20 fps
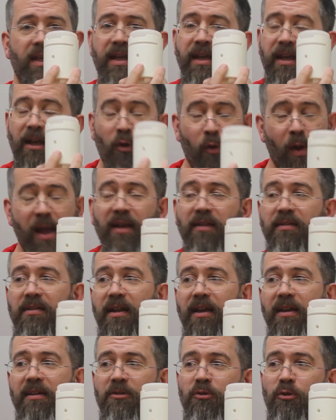it quacks
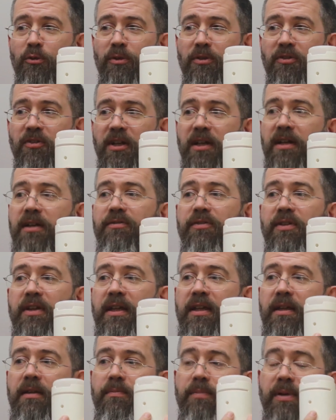like a normal
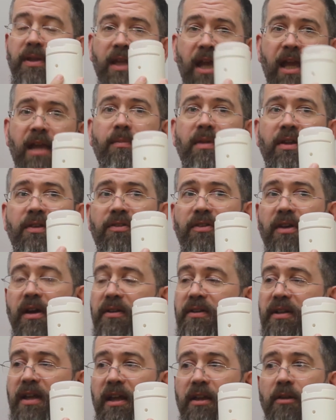TRV, but the aimings
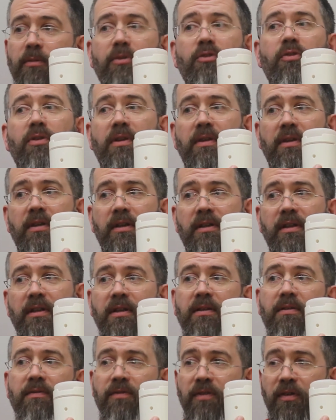are to get you between
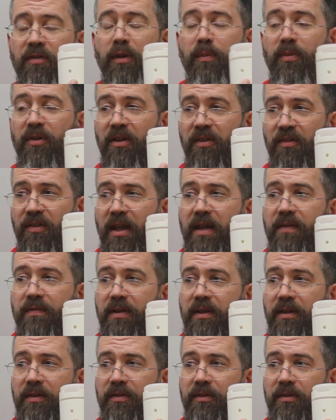30 and 50%
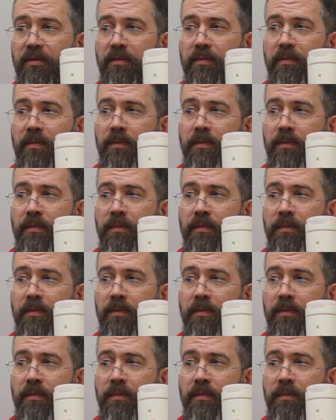savings.